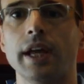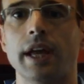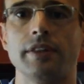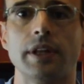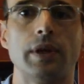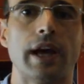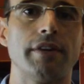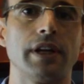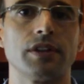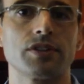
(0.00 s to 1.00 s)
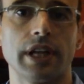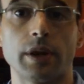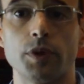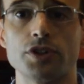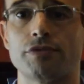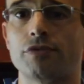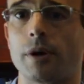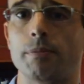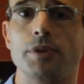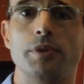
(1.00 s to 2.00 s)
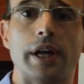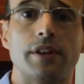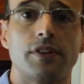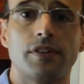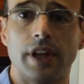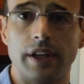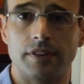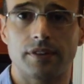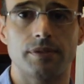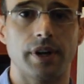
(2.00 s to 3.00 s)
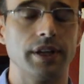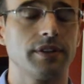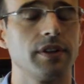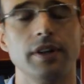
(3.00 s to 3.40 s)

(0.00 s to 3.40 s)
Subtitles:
and then you have English language from United States, right?